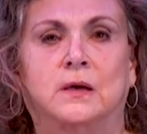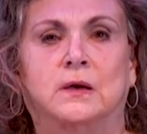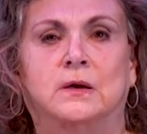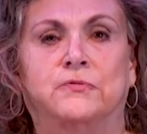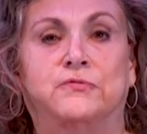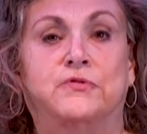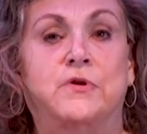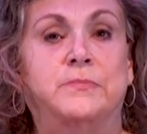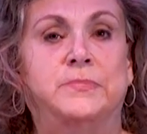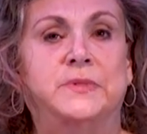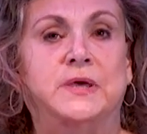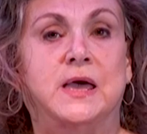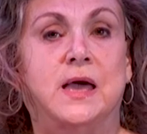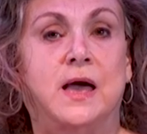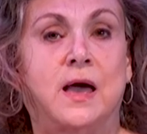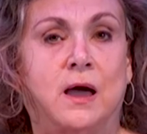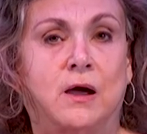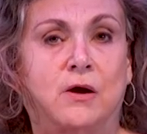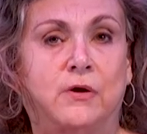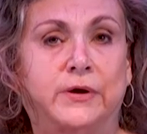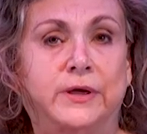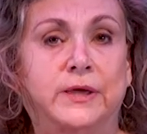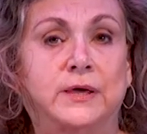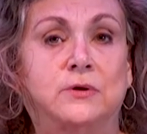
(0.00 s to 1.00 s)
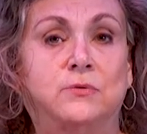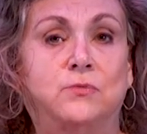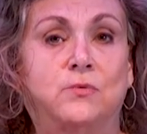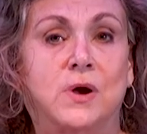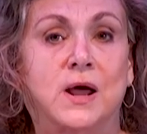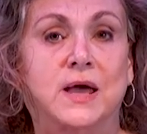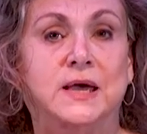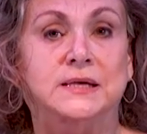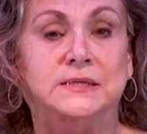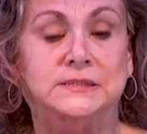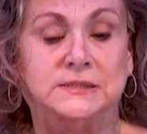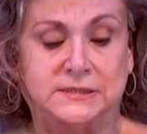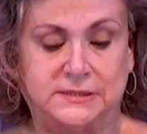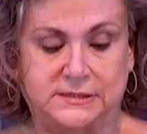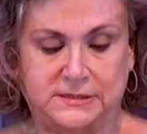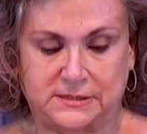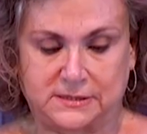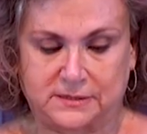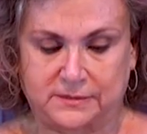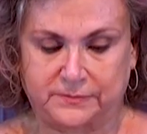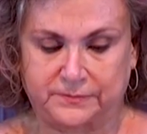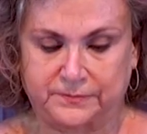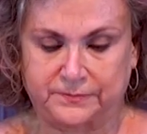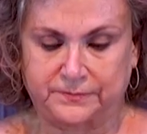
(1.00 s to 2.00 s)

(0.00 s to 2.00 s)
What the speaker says: from the Aryan race.